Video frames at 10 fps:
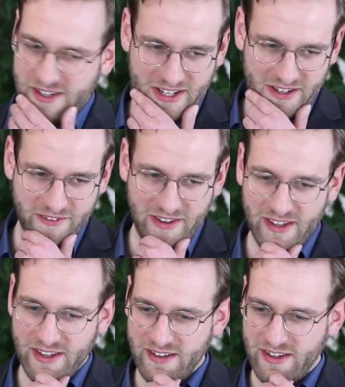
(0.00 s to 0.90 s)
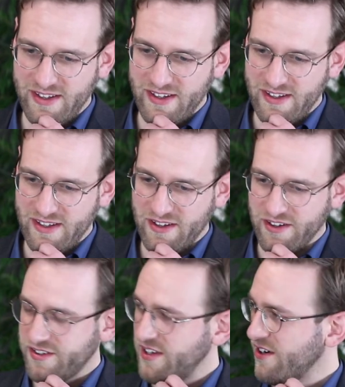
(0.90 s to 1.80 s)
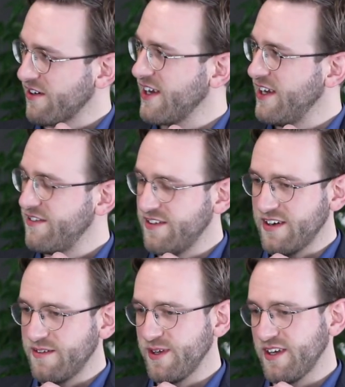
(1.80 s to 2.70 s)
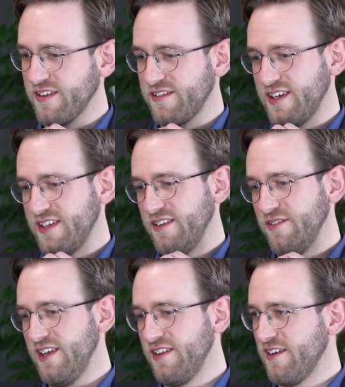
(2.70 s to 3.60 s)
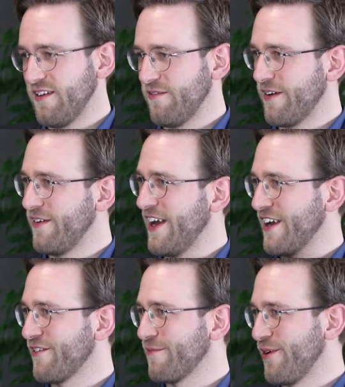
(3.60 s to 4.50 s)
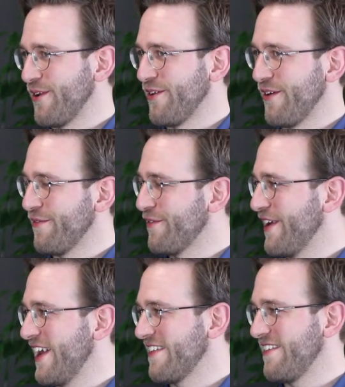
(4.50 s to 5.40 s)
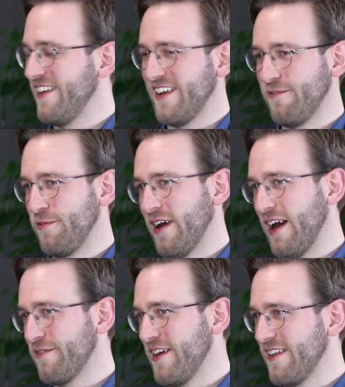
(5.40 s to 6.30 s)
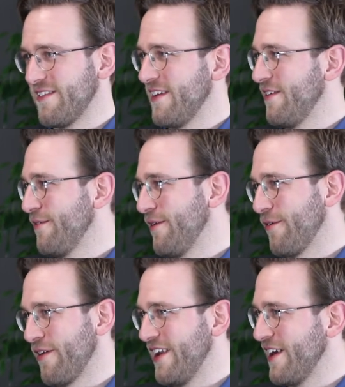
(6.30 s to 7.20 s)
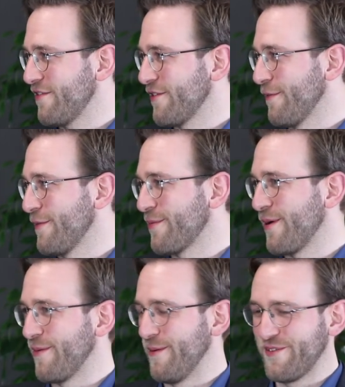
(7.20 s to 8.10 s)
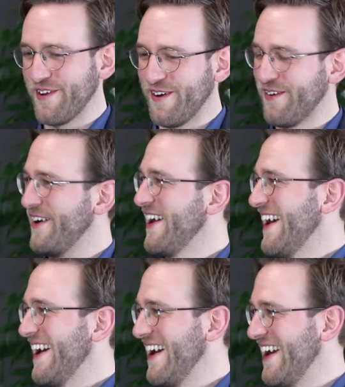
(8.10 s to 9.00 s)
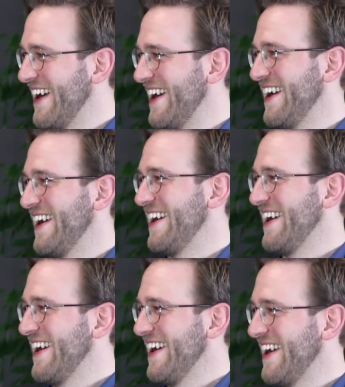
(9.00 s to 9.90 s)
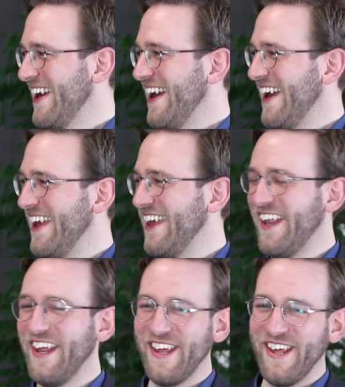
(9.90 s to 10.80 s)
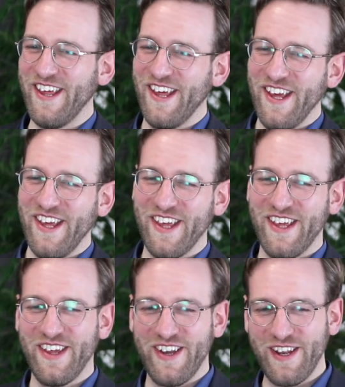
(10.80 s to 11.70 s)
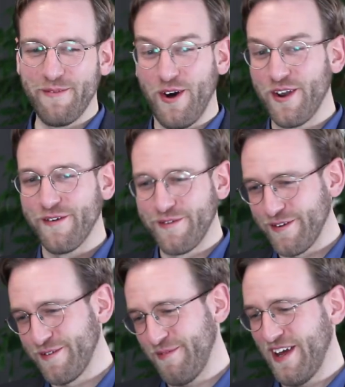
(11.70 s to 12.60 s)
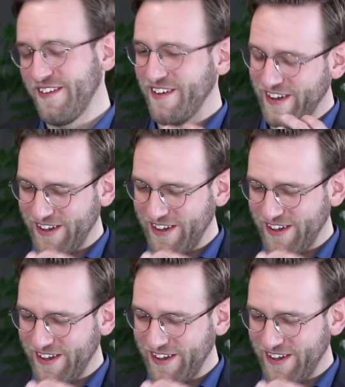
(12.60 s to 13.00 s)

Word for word: and egg thing in our case here, because then you need a very accurate model of the reality, and if you have that, then you already have solved the problem. So you need a supply chain in the first place to do that, and you don't want to do that. You need a model of your supply chain,